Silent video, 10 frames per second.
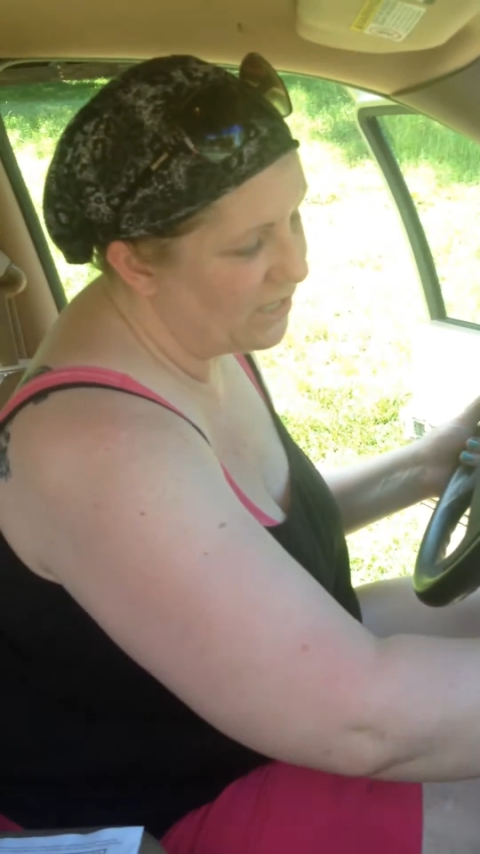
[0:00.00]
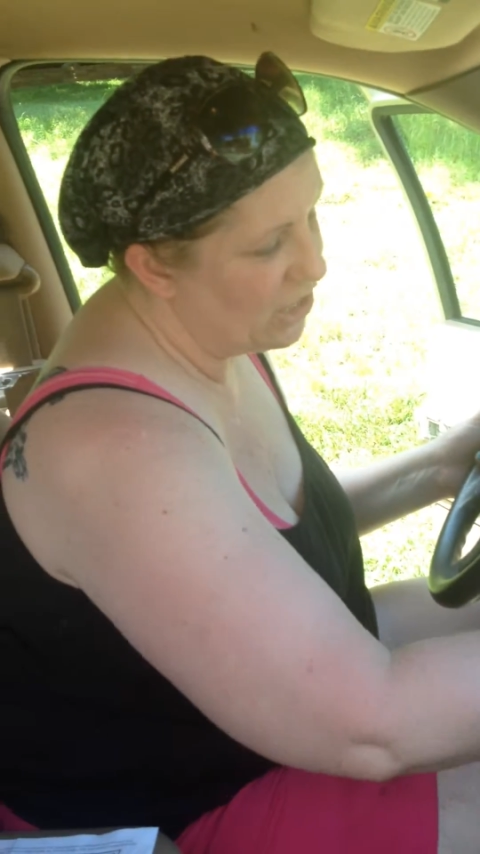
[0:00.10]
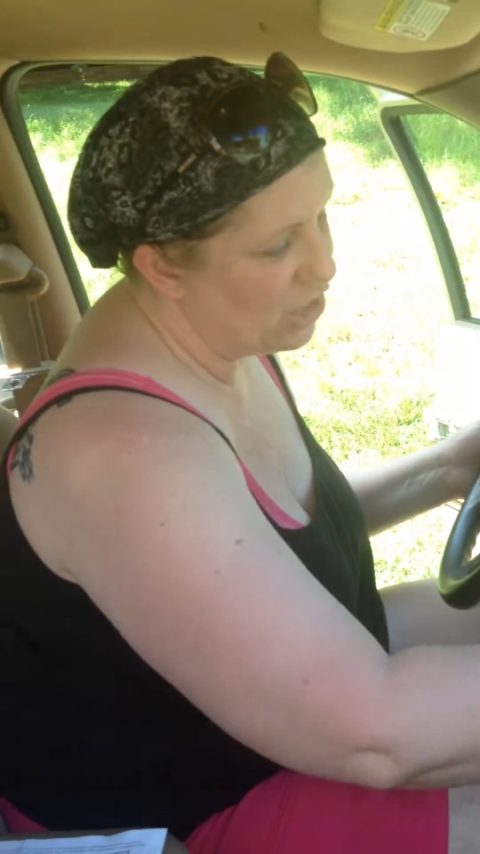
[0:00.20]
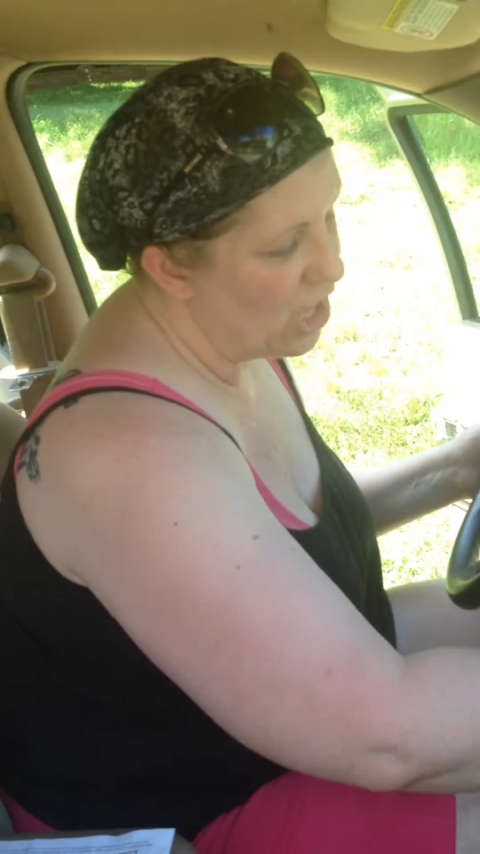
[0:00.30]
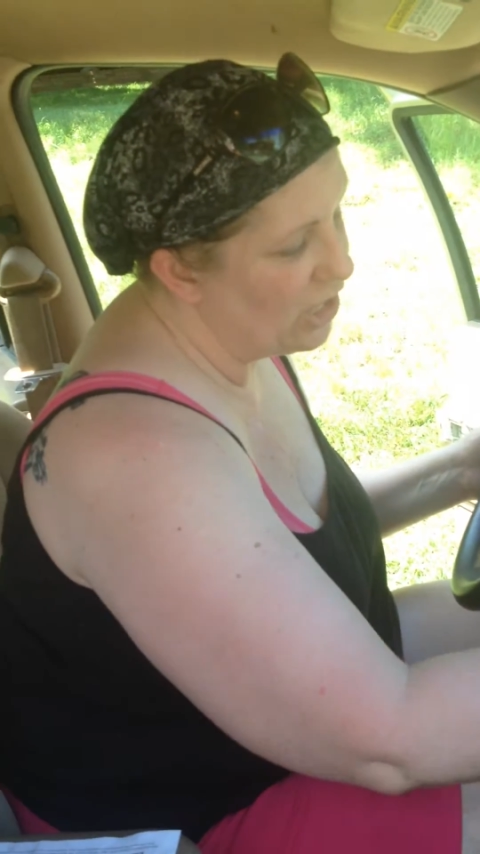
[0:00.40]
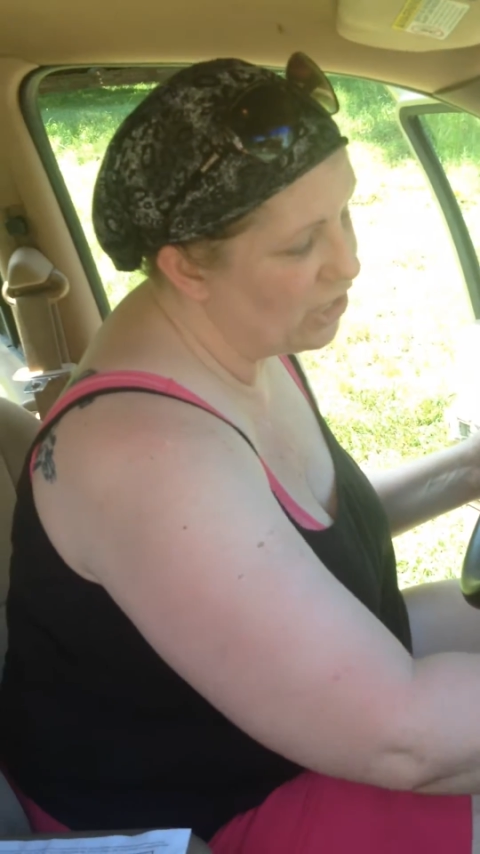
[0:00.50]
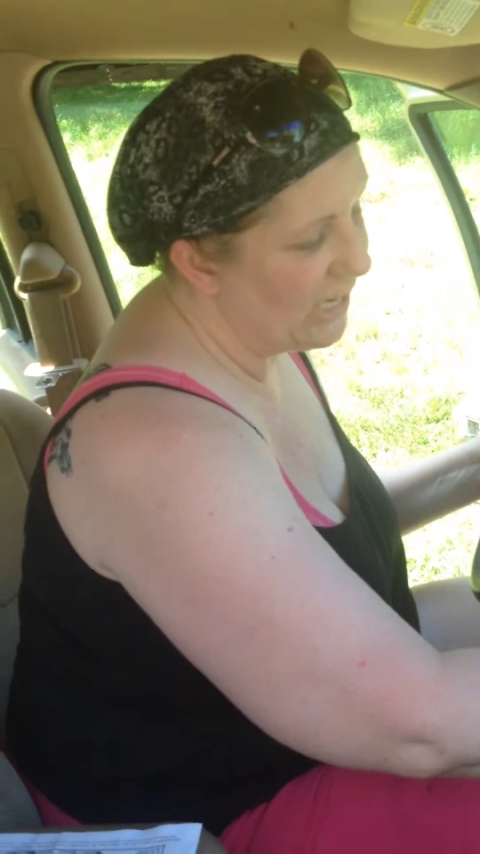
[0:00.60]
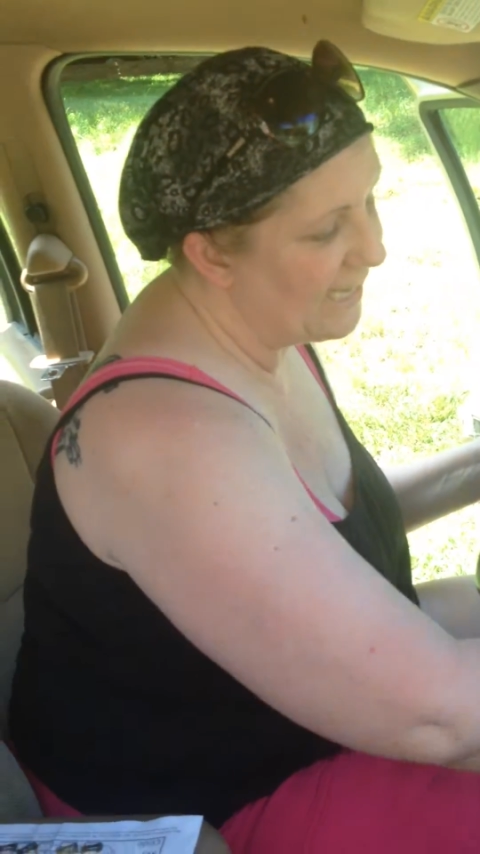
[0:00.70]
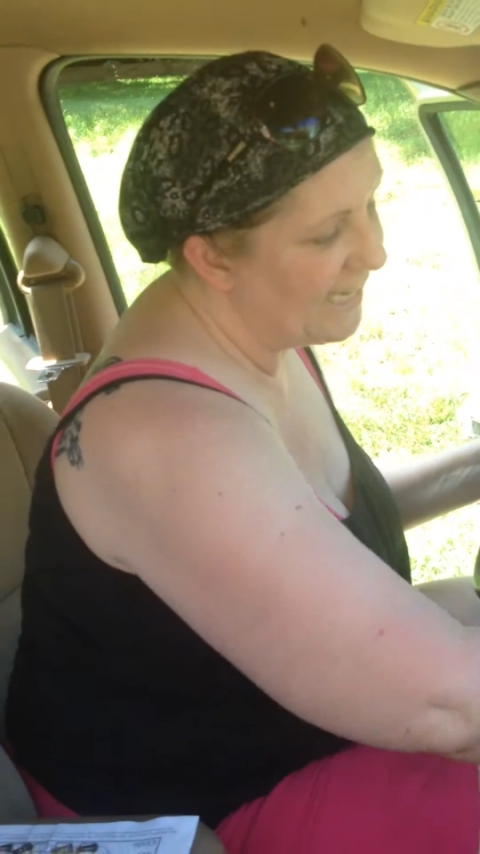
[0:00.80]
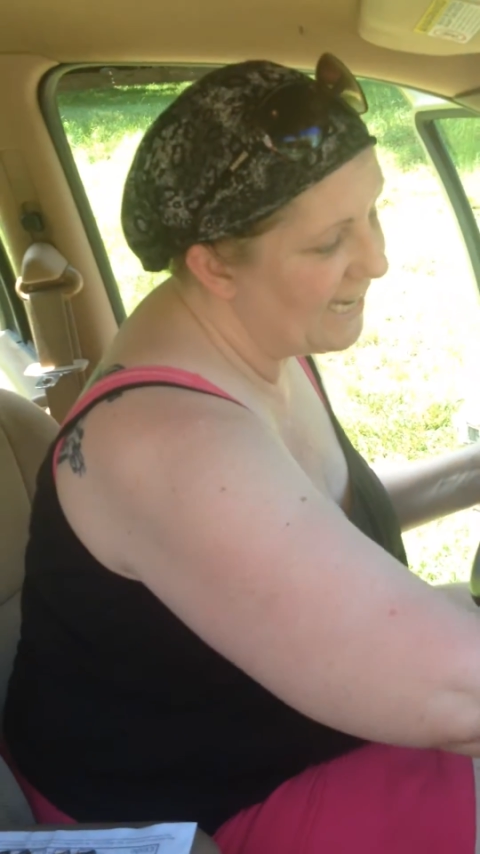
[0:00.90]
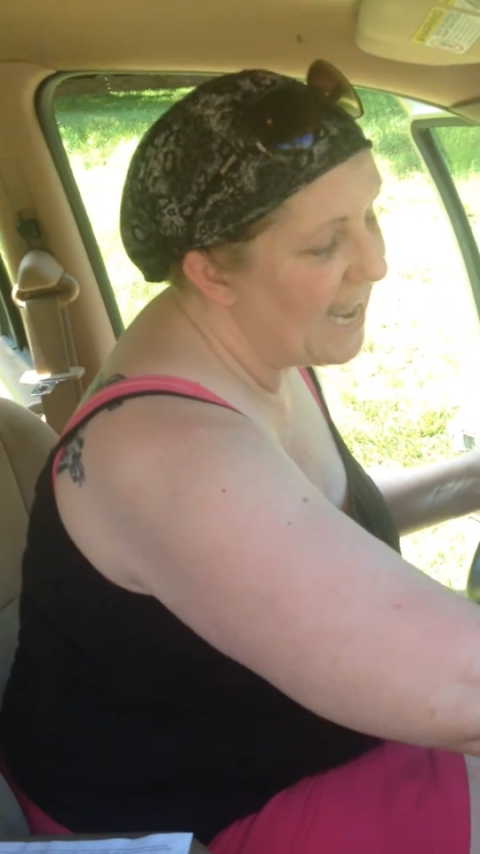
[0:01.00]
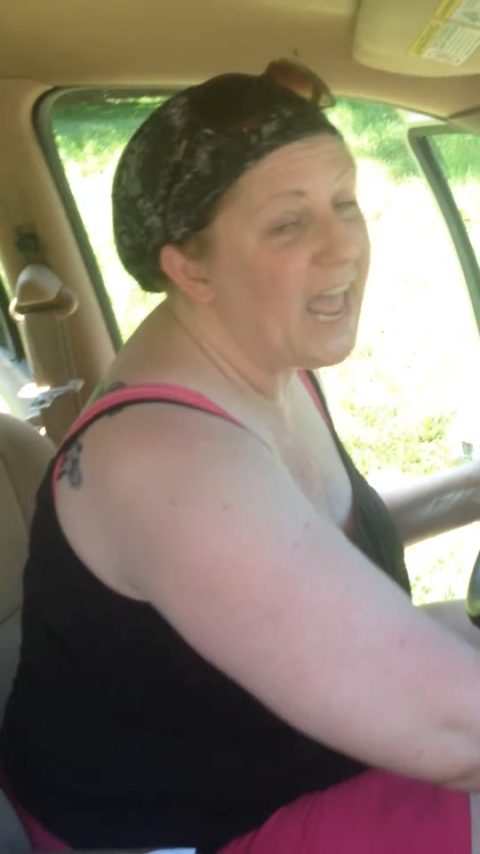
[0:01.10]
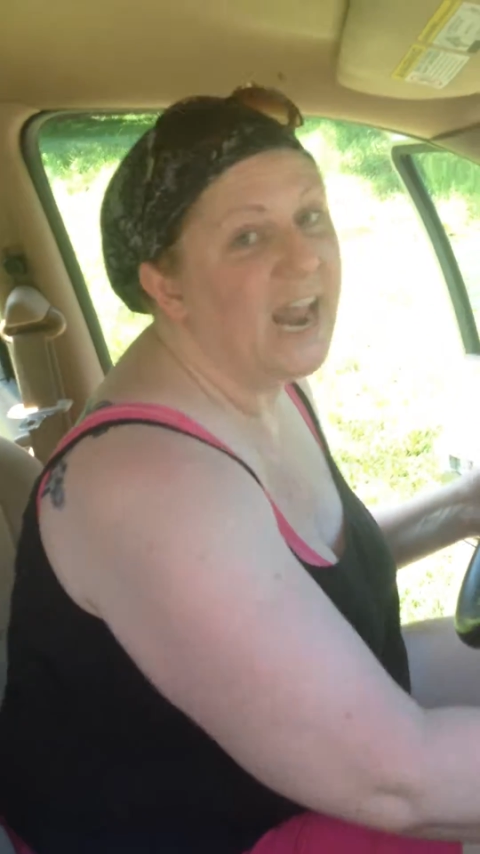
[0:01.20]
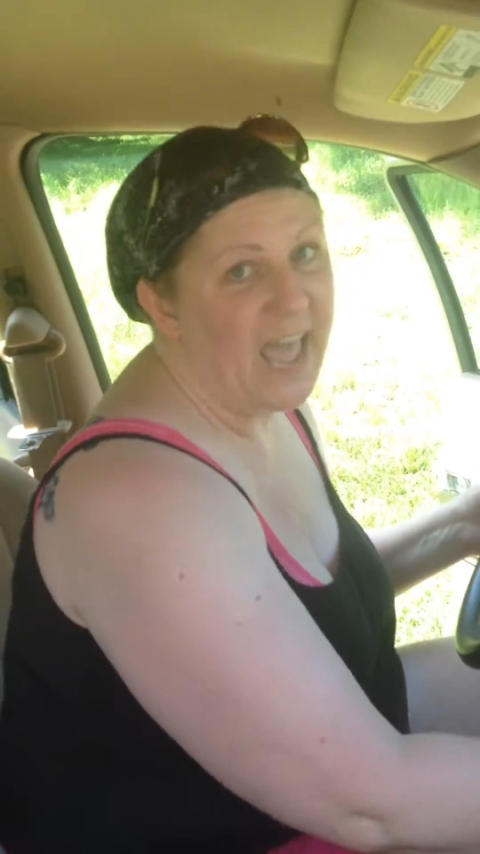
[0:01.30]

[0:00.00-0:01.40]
start jiggling it, and I